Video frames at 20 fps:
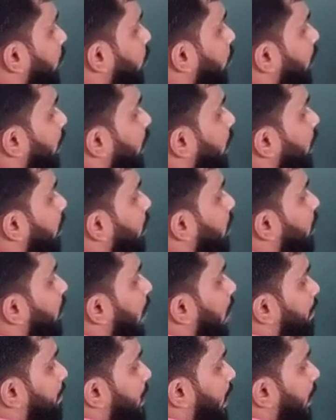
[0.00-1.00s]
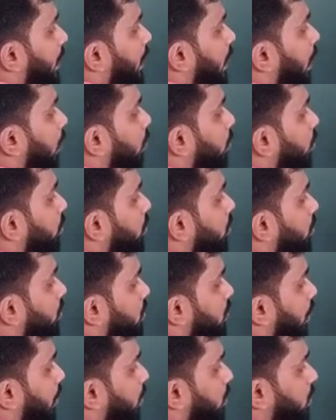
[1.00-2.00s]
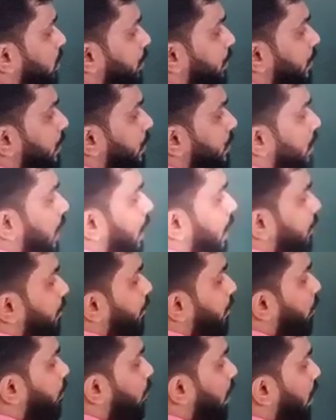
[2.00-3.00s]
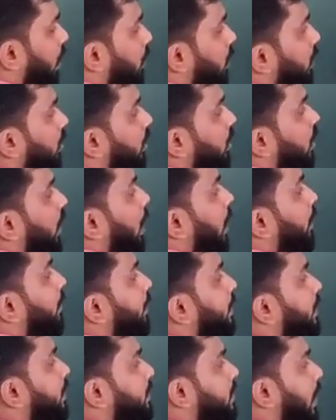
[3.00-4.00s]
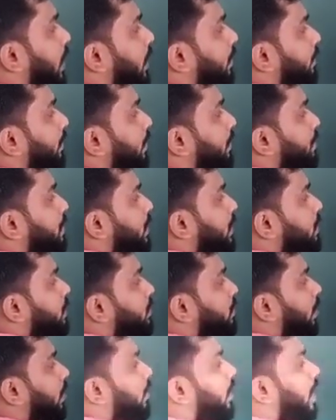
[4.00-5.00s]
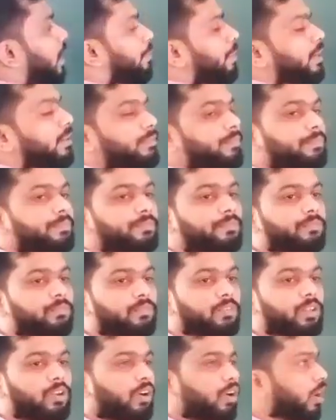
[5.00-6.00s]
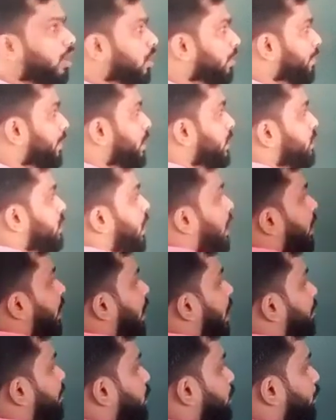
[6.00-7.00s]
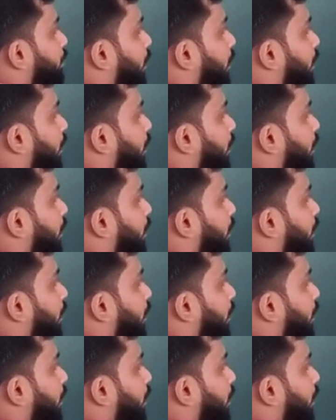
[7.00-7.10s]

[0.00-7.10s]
ruler upside down. Suppose if it is starting from 1 and if it is starting from 6, what will happen? Or if it is starting up to